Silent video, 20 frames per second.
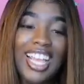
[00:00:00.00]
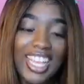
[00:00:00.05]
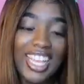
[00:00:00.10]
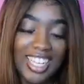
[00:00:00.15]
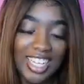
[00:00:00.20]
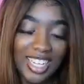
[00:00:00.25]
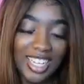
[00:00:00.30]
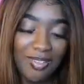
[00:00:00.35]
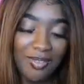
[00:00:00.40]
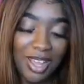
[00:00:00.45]

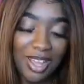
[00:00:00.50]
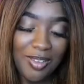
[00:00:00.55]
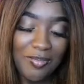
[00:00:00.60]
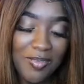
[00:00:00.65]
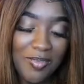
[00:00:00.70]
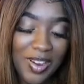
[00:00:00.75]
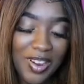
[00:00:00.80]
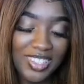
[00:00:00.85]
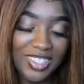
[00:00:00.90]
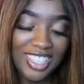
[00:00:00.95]
And then I'm like,
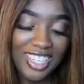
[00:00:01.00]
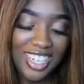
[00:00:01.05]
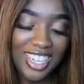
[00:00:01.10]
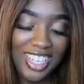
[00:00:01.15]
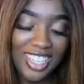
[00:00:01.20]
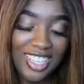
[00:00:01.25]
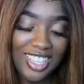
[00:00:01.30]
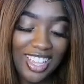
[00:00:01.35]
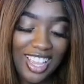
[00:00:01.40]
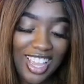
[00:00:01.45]
merch. And
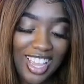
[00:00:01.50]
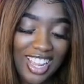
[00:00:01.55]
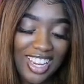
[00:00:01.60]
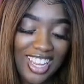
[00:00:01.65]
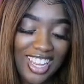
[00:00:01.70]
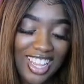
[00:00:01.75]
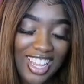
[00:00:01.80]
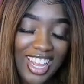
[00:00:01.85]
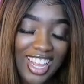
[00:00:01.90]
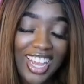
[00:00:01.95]

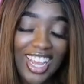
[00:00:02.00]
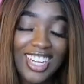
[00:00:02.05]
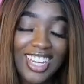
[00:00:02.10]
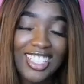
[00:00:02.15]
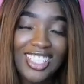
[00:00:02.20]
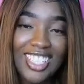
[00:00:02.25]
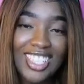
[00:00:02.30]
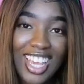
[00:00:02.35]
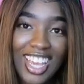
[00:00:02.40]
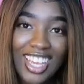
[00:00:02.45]
then I got
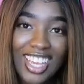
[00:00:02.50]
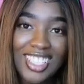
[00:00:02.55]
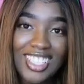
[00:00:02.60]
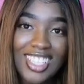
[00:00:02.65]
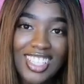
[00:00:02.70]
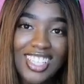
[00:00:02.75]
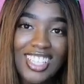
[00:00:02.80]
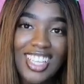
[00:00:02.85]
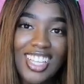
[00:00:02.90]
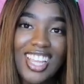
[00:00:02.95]
a
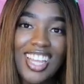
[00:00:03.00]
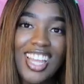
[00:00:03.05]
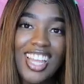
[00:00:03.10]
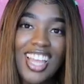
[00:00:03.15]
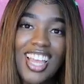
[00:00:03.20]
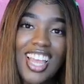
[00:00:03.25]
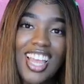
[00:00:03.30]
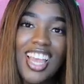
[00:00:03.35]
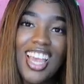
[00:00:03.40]
text at that.